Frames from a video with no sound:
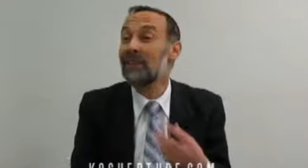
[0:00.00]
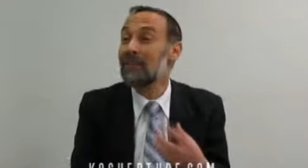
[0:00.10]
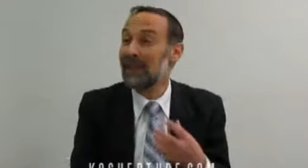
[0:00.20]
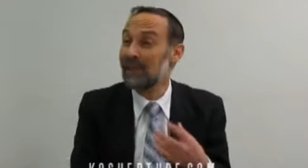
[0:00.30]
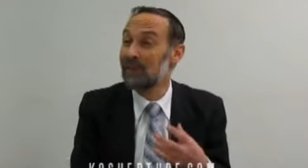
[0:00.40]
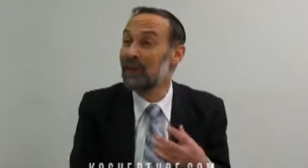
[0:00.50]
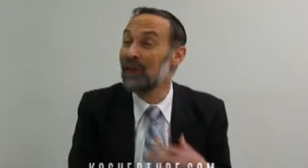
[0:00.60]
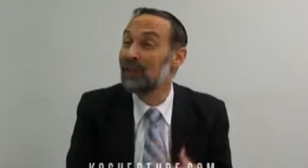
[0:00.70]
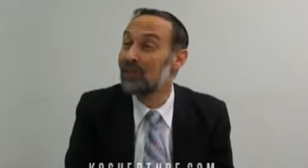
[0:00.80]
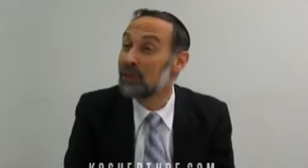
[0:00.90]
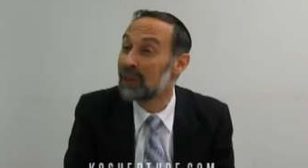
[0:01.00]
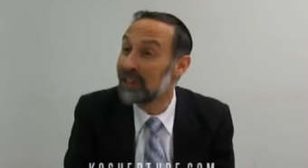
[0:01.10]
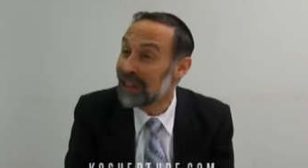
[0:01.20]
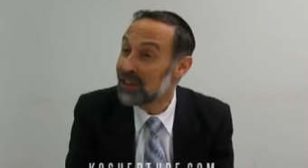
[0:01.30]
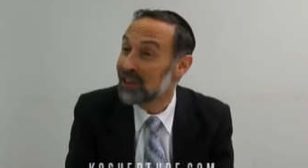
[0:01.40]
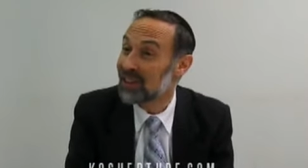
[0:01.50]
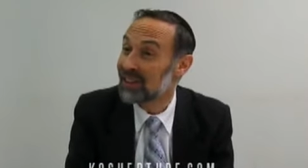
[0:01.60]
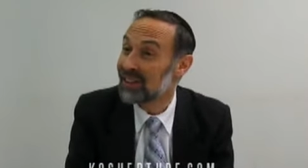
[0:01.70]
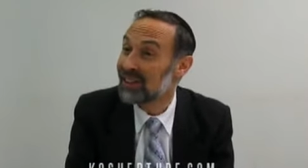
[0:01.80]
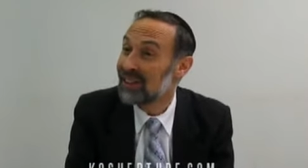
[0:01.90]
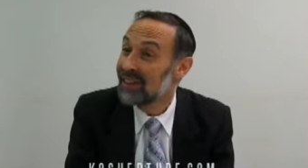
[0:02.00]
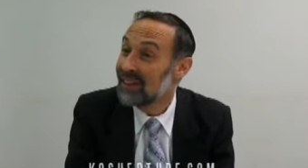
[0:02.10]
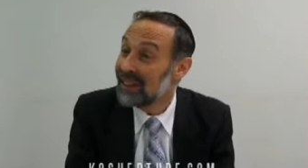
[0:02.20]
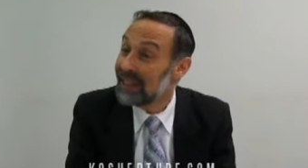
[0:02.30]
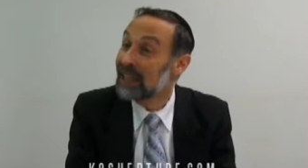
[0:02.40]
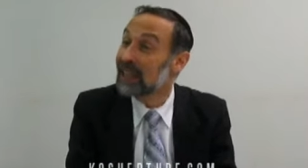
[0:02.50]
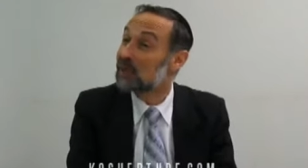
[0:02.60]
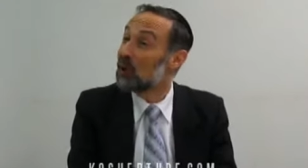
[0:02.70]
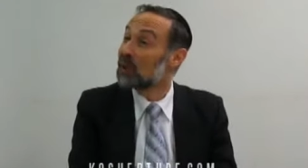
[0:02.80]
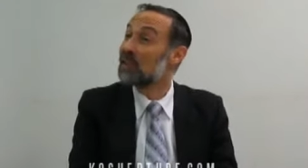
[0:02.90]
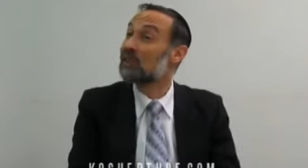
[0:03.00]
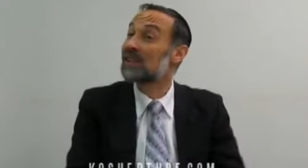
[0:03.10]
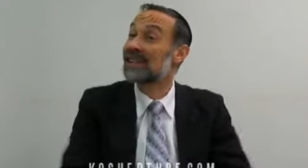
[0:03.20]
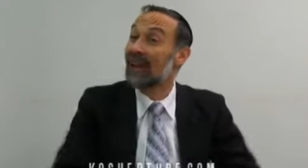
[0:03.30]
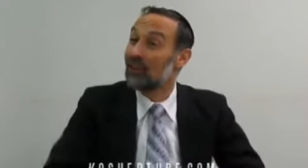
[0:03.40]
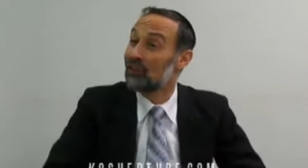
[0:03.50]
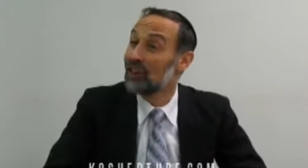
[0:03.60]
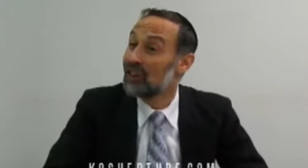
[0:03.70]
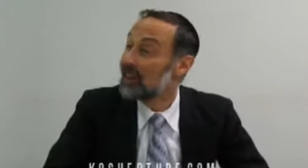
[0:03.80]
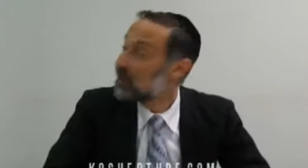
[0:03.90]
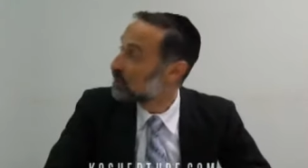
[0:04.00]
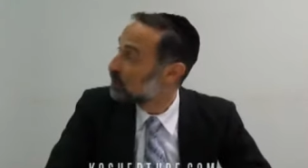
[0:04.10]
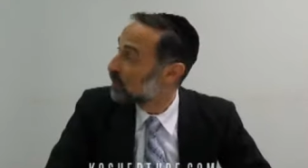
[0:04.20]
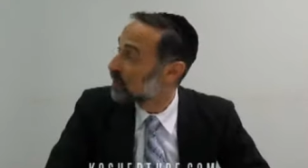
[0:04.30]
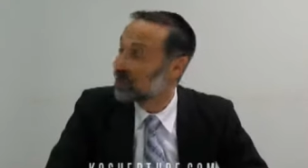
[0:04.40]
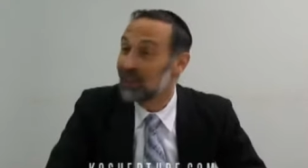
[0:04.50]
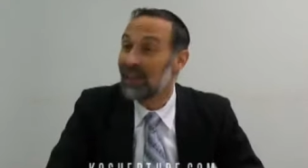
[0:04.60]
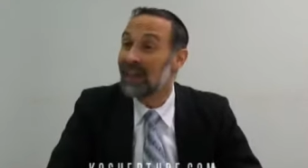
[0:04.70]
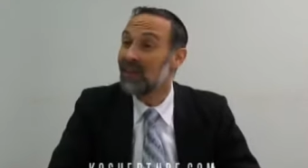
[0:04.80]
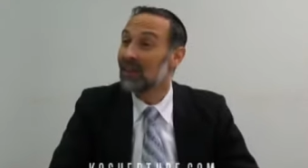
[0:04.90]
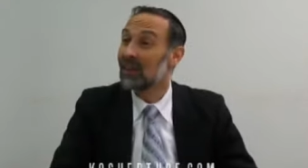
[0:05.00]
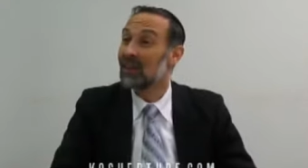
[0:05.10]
the possibility of humiliation, he exposed himself to personal danger.